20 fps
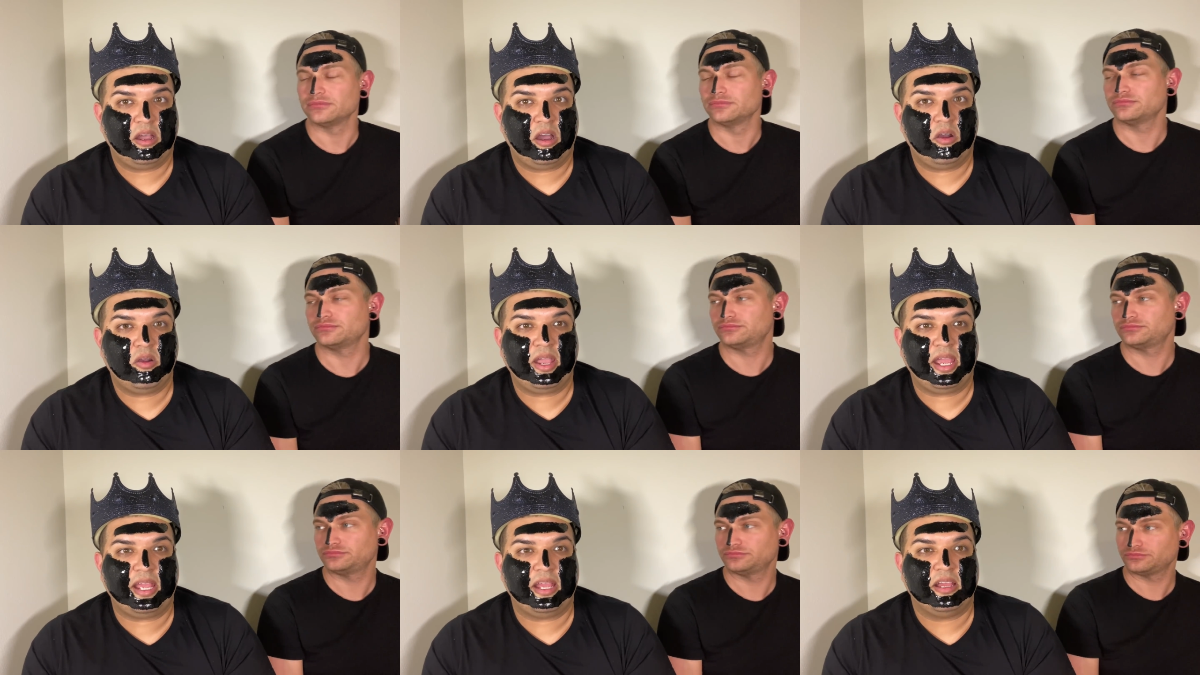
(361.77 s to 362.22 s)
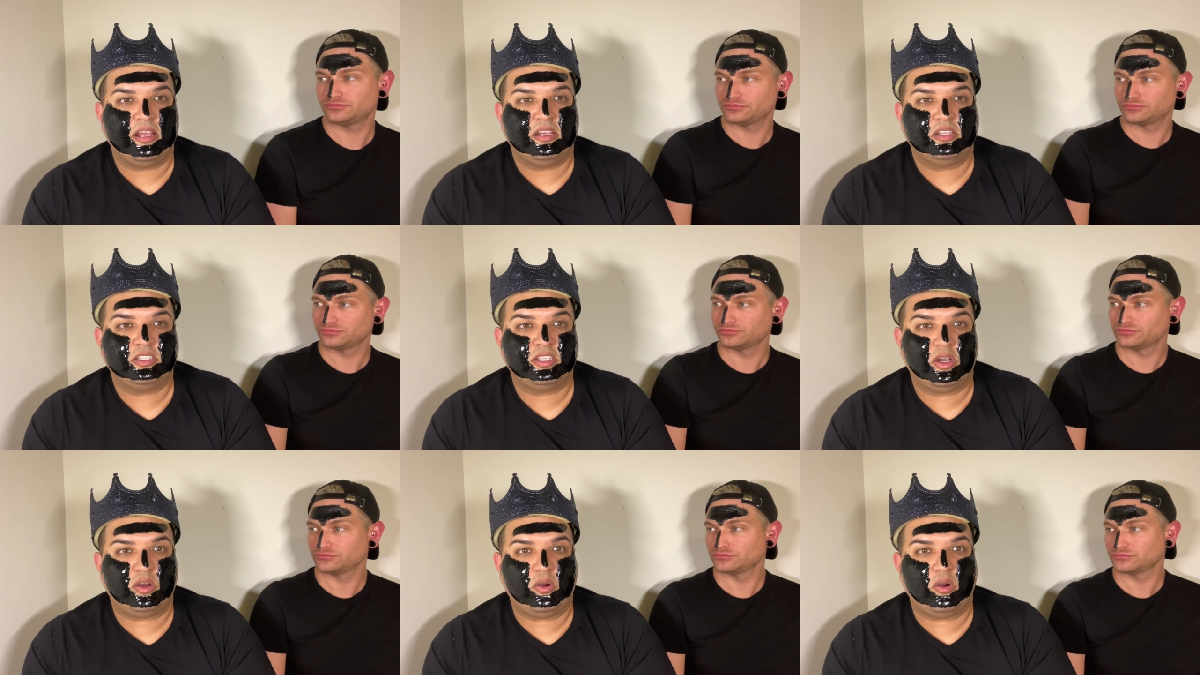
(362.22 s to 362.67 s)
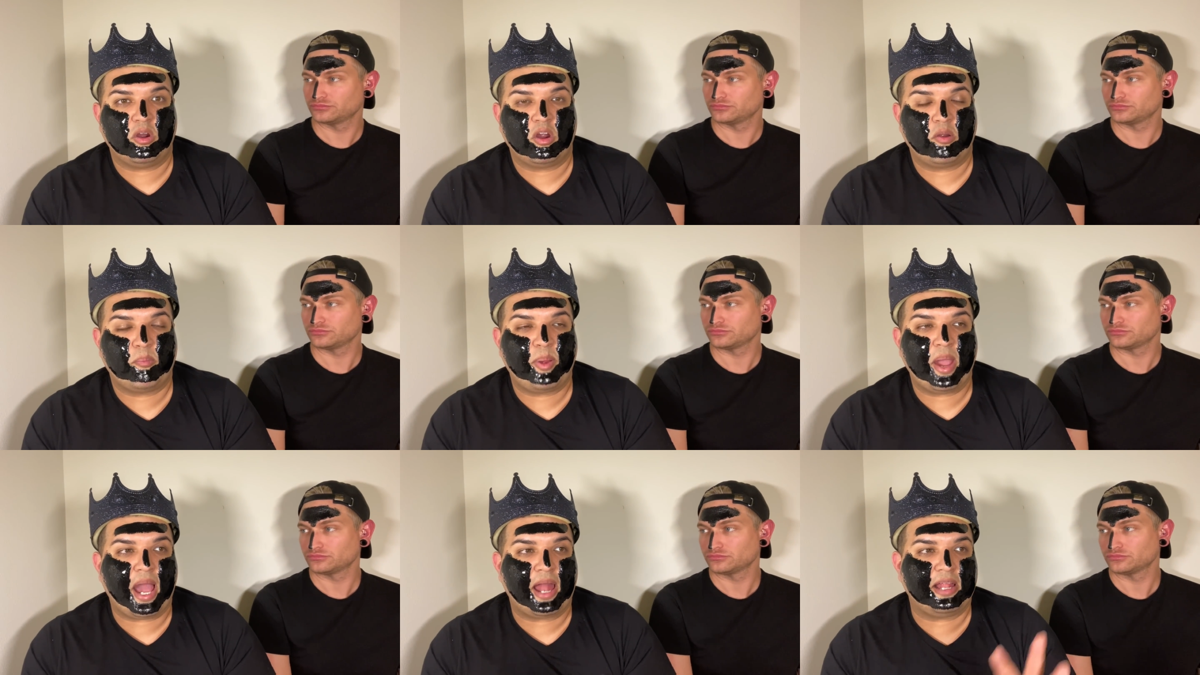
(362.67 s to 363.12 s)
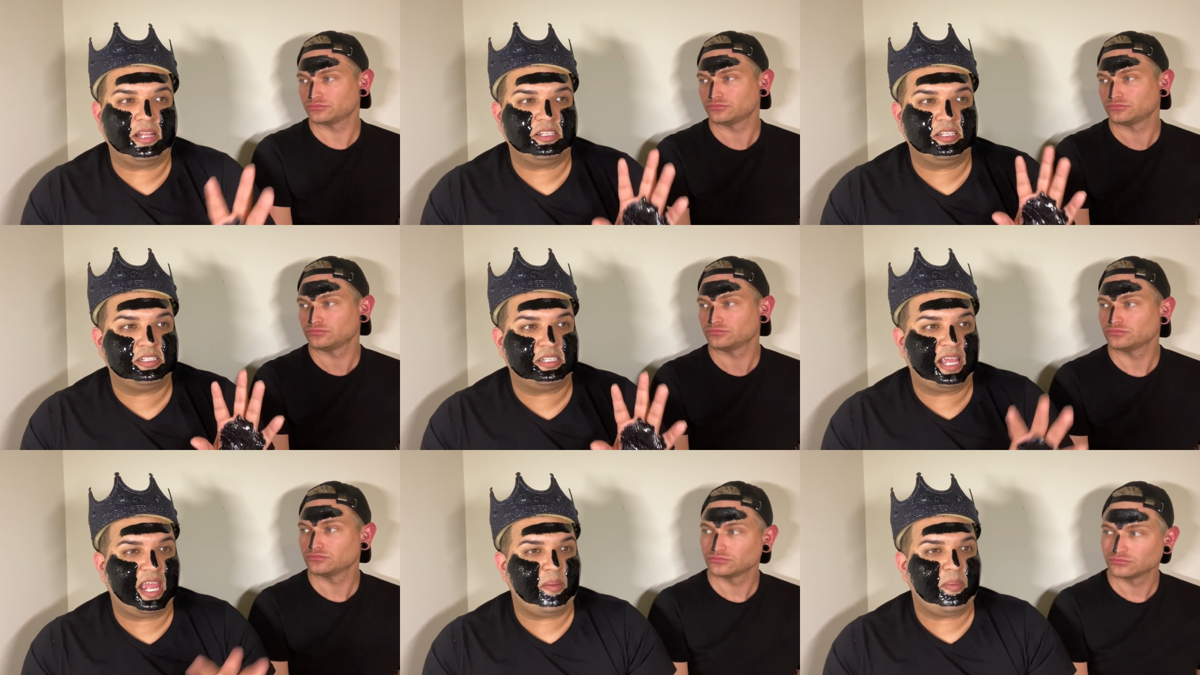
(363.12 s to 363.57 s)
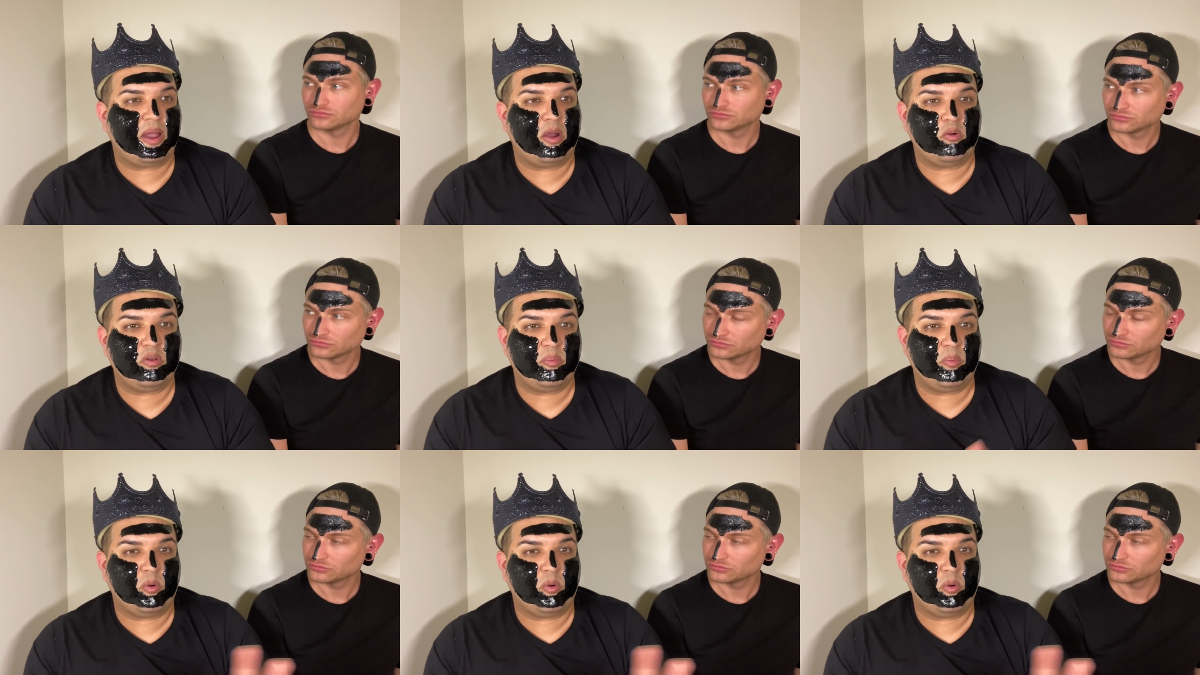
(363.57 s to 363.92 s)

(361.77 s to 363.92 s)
Speaker 1: Okay, so her palette just came out with